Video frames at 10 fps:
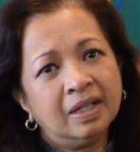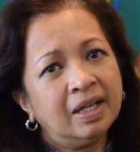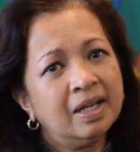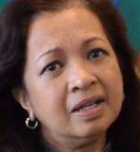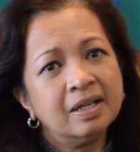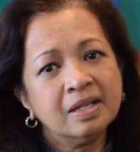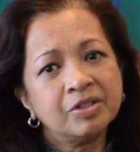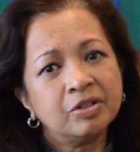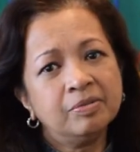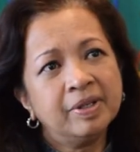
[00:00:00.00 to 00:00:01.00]
it has
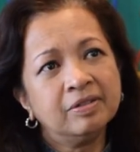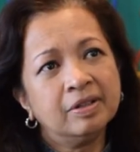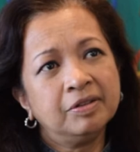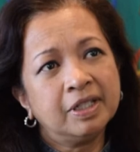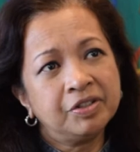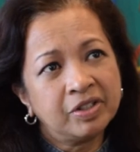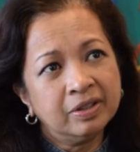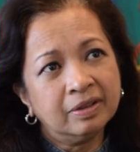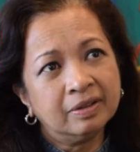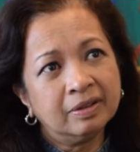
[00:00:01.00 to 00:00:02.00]
to go back to
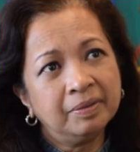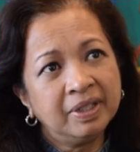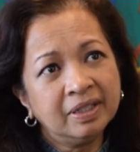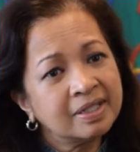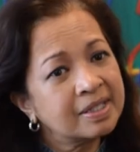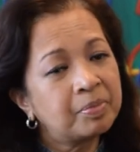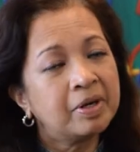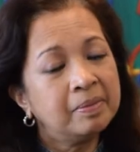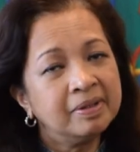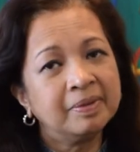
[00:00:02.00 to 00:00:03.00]
education. I mean, that's the
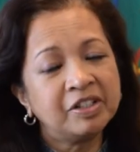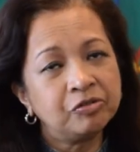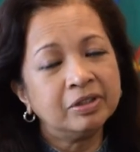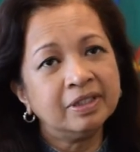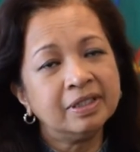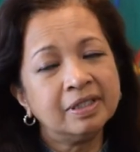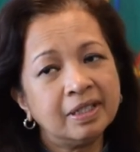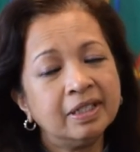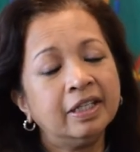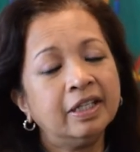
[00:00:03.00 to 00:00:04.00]
problem. Actually,
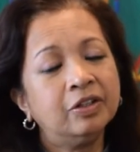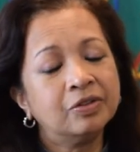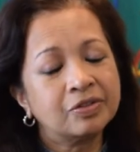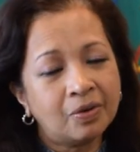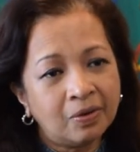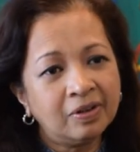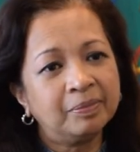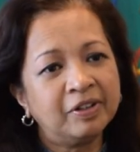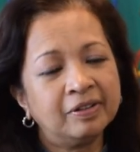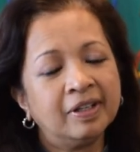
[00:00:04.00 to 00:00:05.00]
it's all
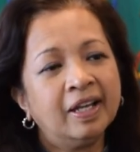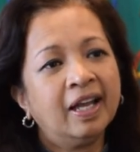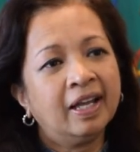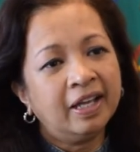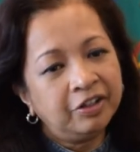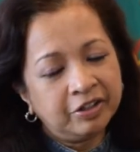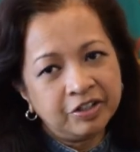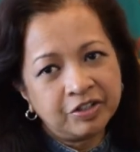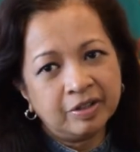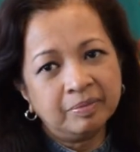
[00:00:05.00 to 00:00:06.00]
about
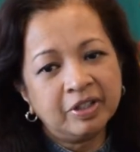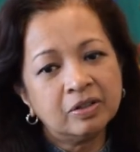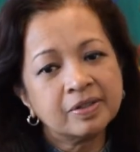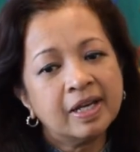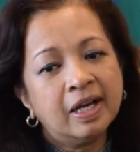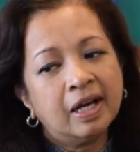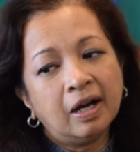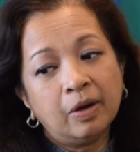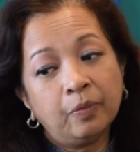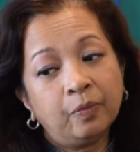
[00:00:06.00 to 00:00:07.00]
education, because
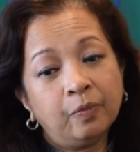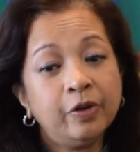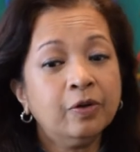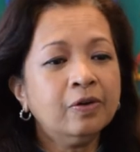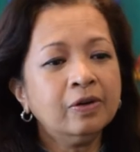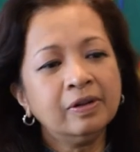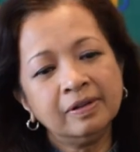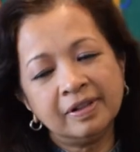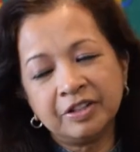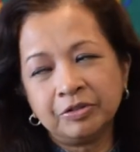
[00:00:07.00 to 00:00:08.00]
we
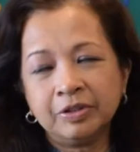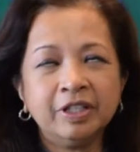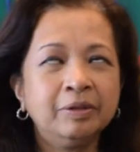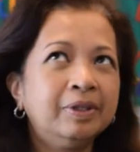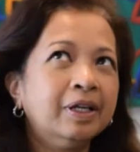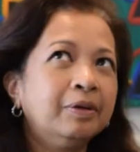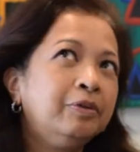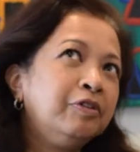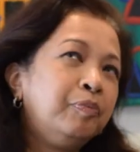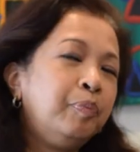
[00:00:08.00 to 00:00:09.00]
all like to think that
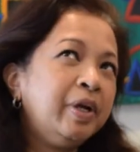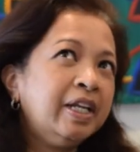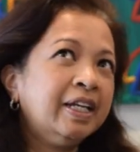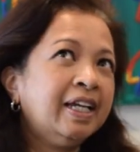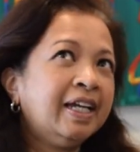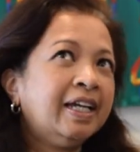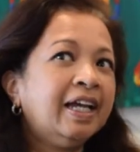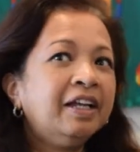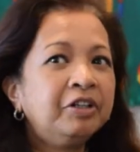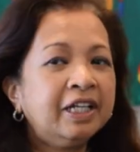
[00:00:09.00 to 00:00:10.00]
we've been
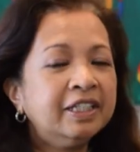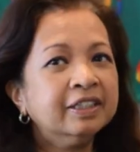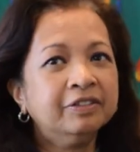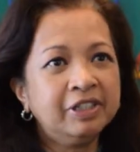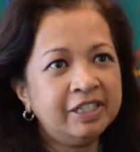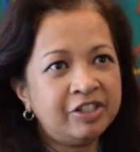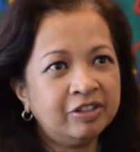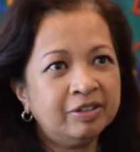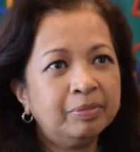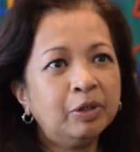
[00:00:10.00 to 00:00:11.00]
educated in
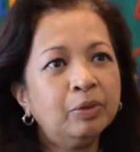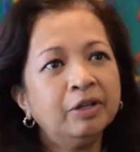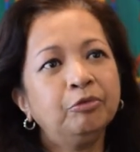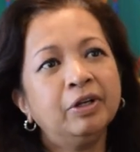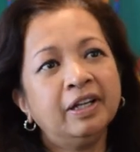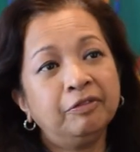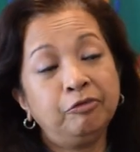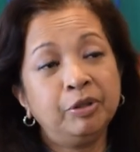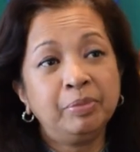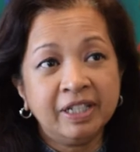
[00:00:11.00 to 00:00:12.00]
religion, but whatever have
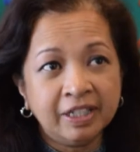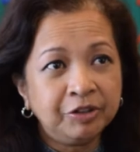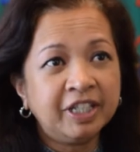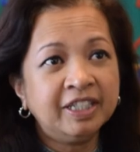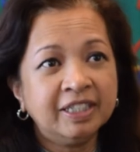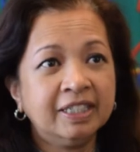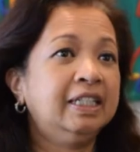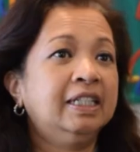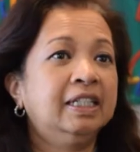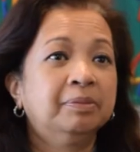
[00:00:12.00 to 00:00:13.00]
we been educated
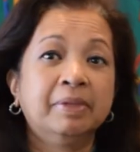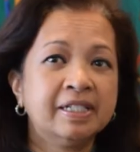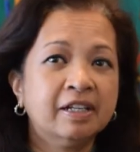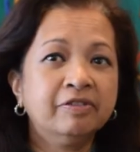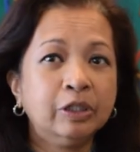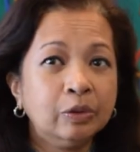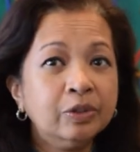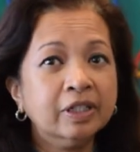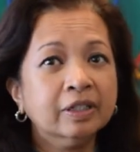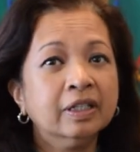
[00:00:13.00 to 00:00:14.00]
in, myself
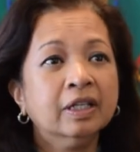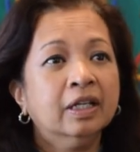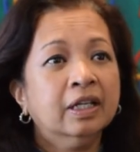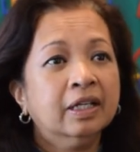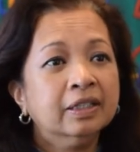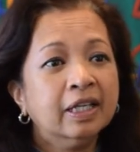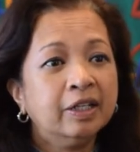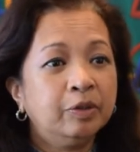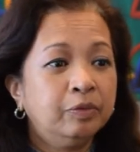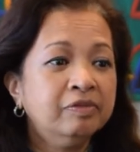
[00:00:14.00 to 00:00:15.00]
included, is
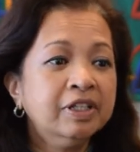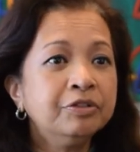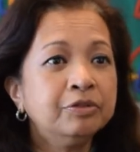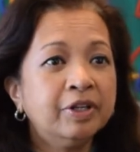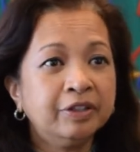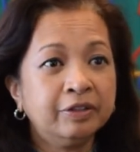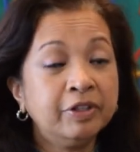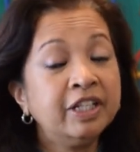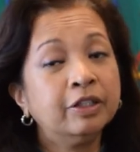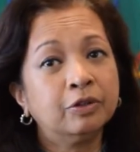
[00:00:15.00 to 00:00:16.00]
that we've learned to
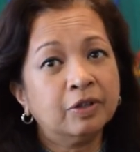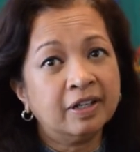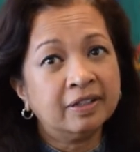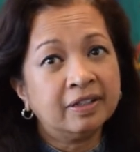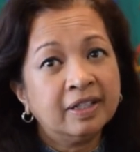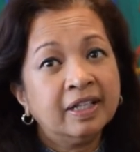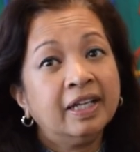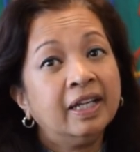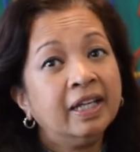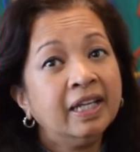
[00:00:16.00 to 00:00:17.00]
read the Quran
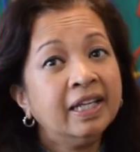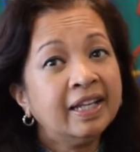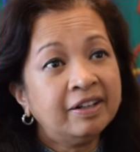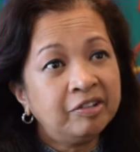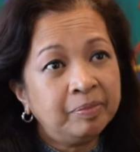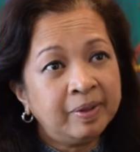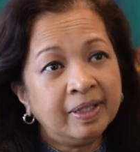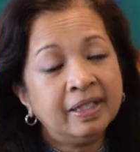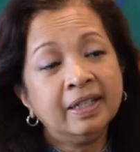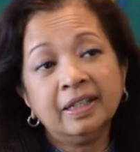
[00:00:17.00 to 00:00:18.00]
in
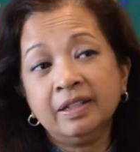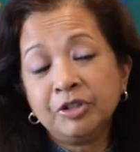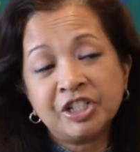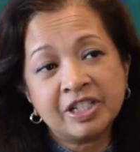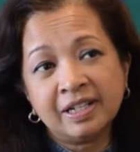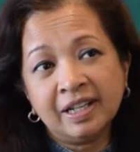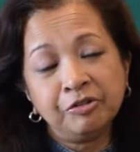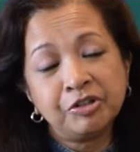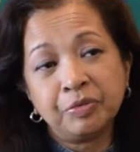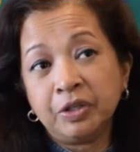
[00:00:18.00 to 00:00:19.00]
Arabic, which is a
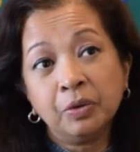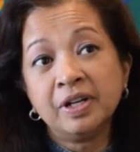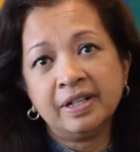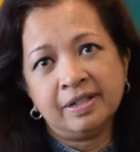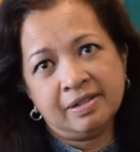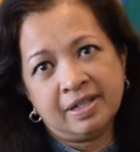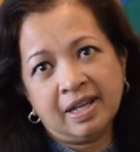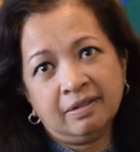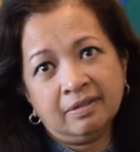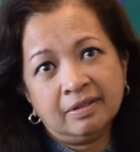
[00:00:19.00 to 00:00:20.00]
language we don't
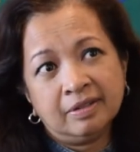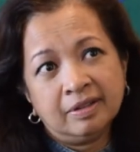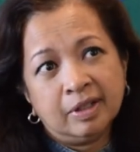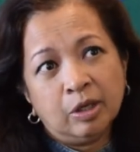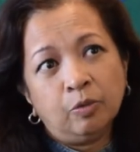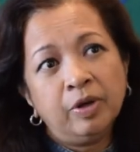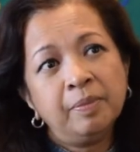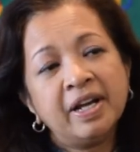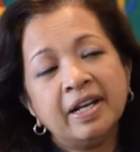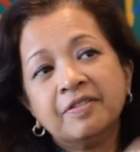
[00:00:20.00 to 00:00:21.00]
understand. We
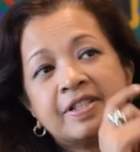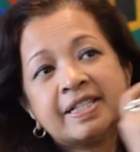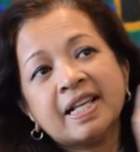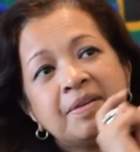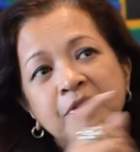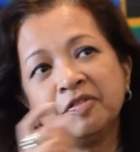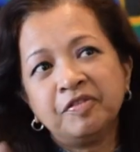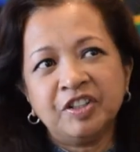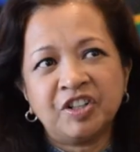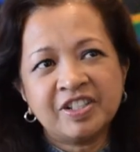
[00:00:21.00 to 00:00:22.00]
might have some
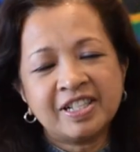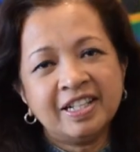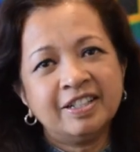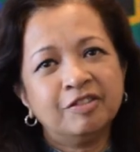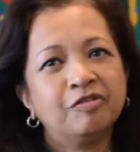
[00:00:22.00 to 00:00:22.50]
of it translated